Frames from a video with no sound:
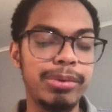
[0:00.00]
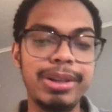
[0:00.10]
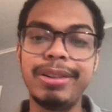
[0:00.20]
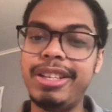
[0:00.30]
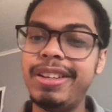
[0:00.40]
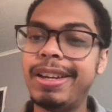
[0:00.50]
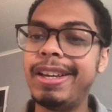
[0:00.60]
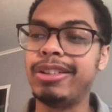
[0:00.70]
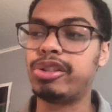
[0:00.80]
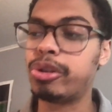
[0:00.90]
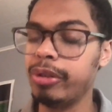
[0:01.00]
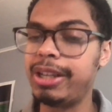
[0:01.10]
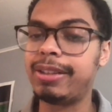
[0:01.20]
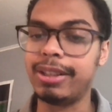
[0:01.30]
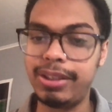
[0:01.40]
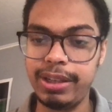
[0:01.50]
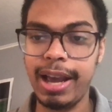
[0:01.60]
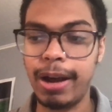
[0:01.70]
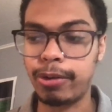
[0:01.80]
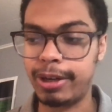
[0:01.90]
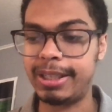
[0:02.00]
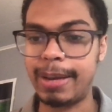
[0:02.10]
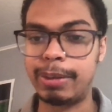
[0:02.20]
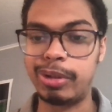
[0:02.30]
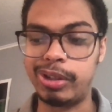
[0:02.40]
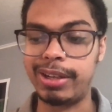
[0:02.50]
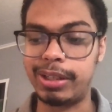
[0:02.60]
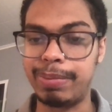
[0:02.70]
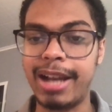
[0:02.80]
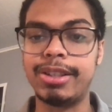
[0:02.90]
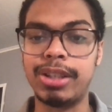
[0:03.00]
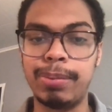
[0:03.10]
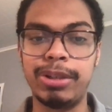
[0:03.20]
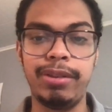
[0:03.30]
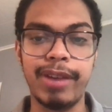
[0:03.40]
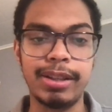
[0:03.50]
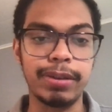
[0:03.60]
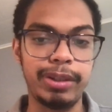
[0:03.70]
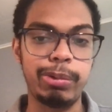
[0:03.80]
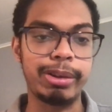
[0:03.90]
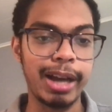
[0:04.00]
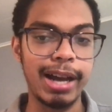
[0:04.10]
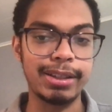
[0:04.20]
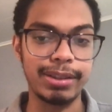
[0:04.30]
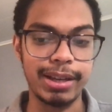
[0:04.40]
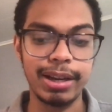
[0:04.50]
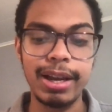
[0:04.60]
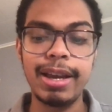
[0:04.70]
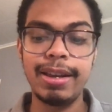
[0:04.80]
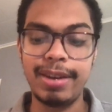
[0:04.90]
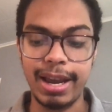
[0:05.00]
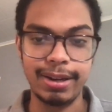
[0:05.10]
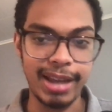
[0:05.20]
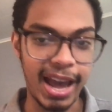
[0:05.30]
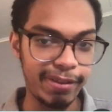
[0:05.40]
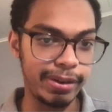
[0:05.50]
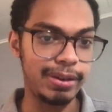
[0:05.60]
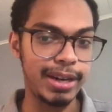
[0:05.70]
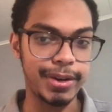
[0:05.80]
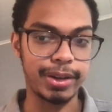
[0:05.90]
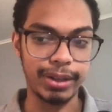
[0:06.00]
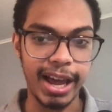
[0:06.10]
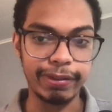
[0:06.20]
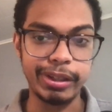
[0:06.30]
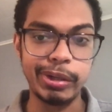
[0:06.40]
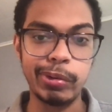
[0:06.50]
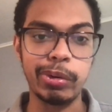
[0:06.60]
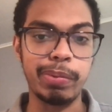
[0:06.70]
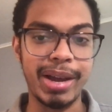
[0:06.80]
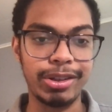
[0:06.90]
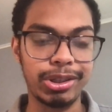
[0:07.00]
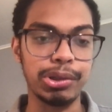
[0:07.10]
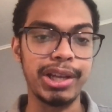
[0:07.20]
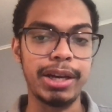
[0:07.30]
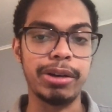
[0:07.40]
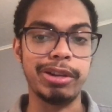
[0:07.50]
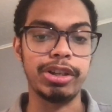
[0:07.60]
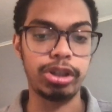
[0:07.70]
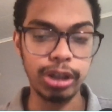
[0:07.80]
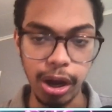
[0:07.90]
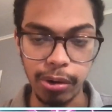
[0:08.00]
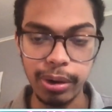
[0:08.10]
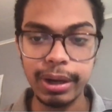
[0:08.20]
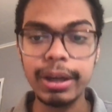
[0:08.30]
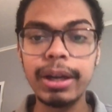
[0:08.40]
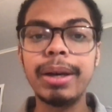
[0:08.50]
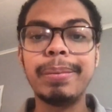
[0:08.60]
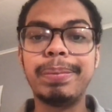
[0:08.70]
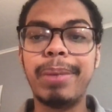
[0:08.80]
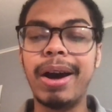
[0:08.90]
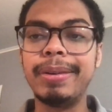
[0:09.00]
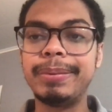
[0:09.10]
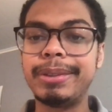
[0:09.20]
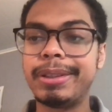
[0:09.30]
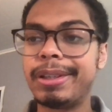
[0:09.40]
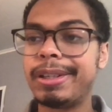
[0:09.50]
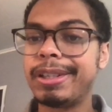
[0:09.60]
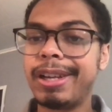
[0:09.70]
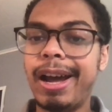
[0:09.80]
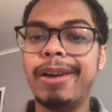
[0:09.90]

really intrigued to see how Chris Porzingis matches up defensively with guys like Dan Gafford and Dereck Lively, who we'll mention later in the show. But I